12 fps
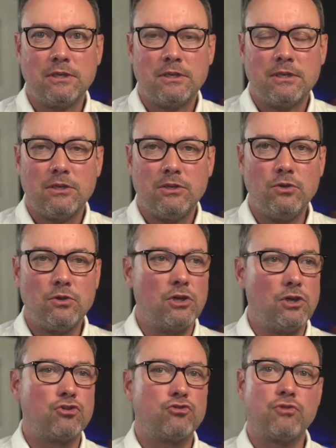You can
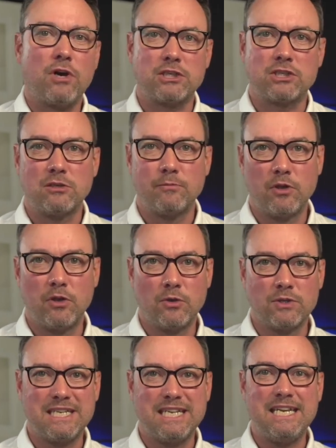crush some of those
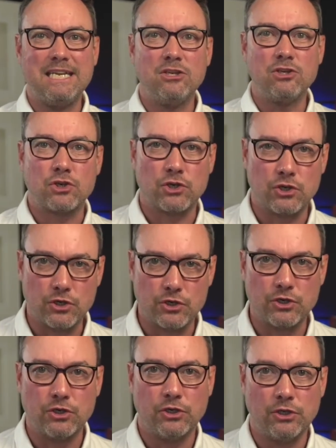
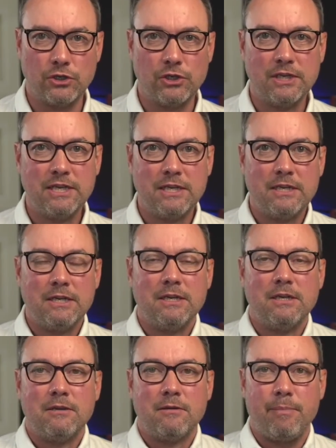internal
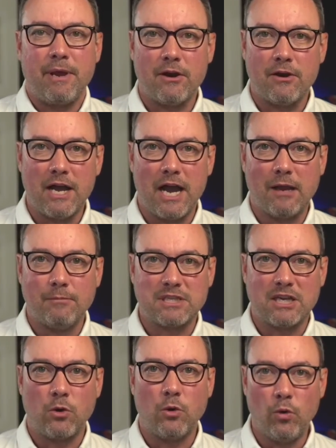paradigms that
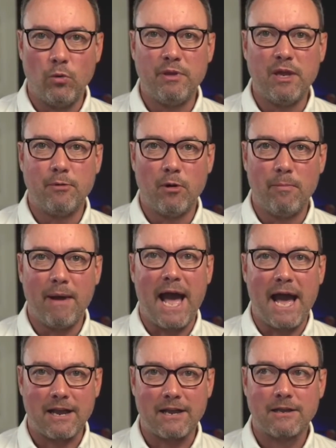hold people
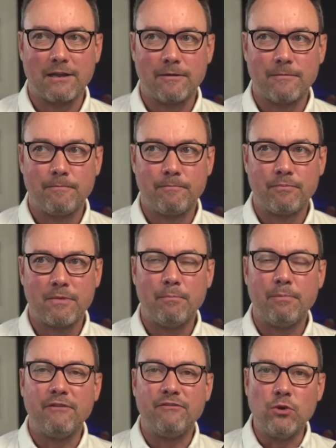back. But
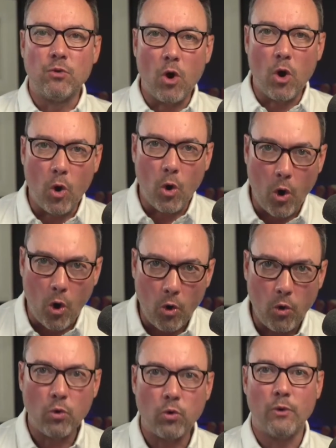if you
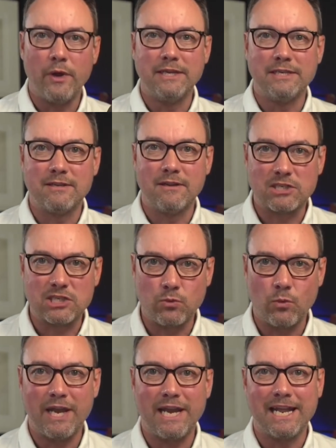always
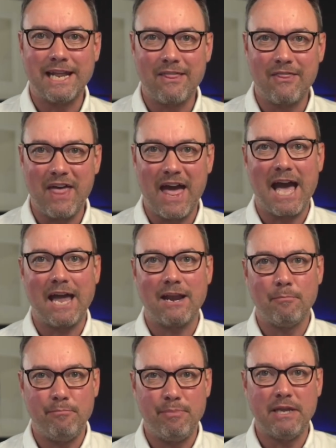swing that
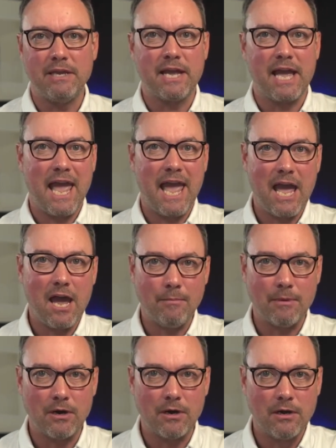big
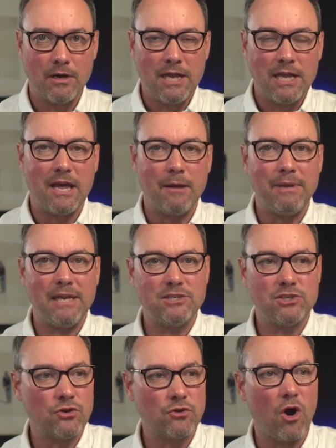hammer, that means
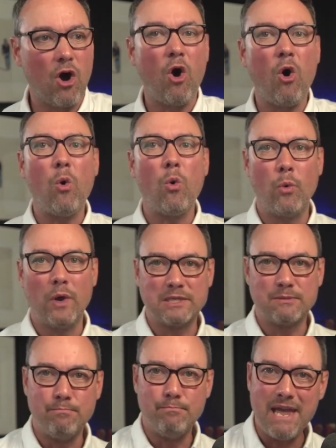you're always
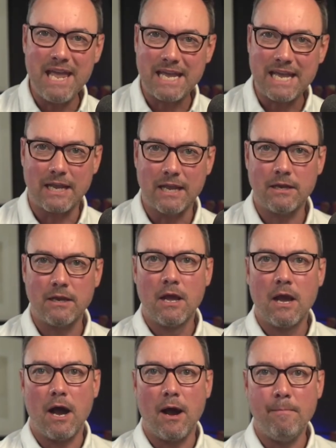making it
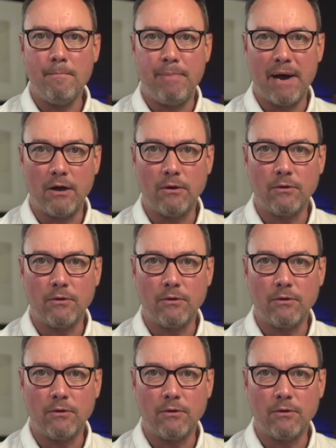about